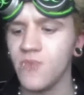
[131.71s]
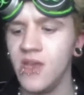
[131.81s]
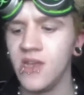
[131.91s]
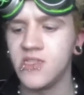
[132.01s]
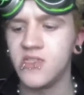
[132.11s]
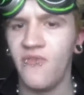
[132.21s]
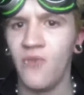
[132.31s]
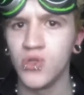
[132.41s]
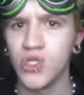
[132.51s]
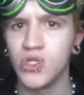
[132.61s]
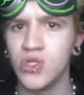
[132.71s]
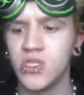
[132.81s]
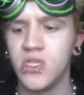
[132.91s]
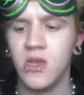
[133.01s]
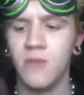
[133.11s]
It's Folgers
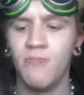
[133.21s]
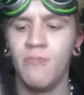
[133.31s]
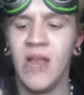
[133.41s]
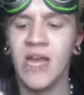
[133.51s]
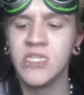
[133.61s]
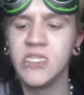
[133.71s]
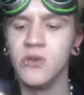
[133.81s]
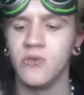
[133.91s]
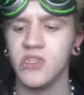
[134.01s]
Black Silk.